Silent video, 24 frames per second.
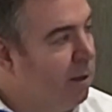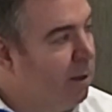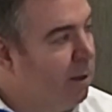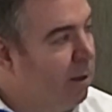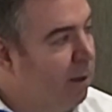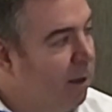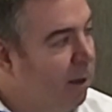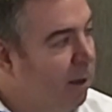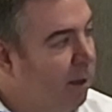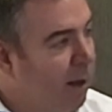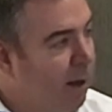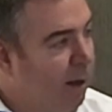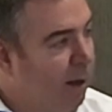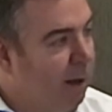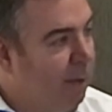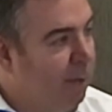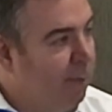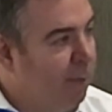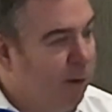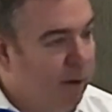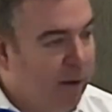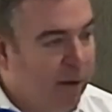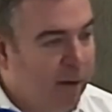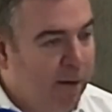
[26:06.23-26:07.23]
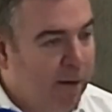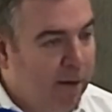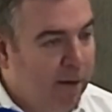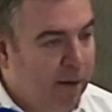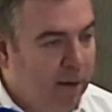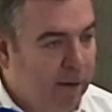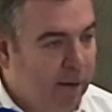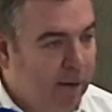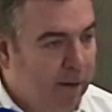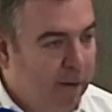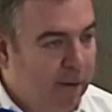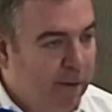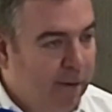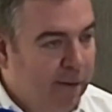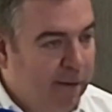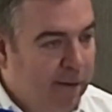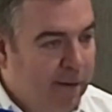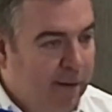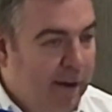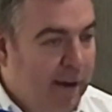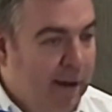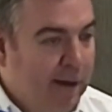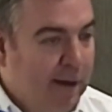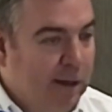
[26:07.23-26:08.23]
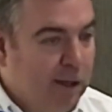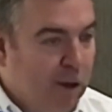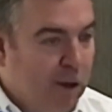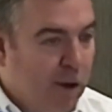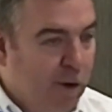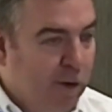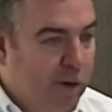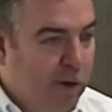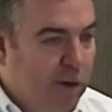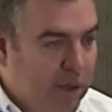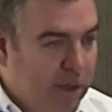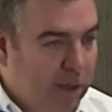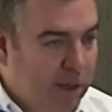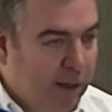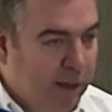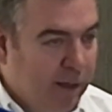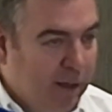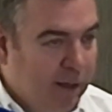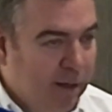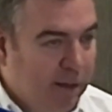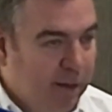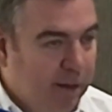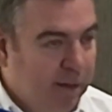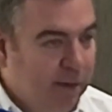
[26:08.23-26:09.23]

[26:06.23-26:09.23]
that can take that material in its current state